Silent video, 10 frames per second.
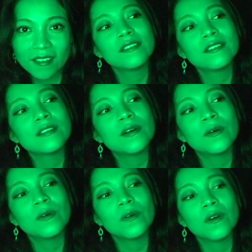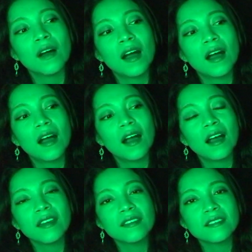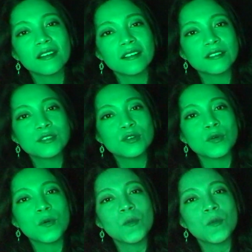So I started to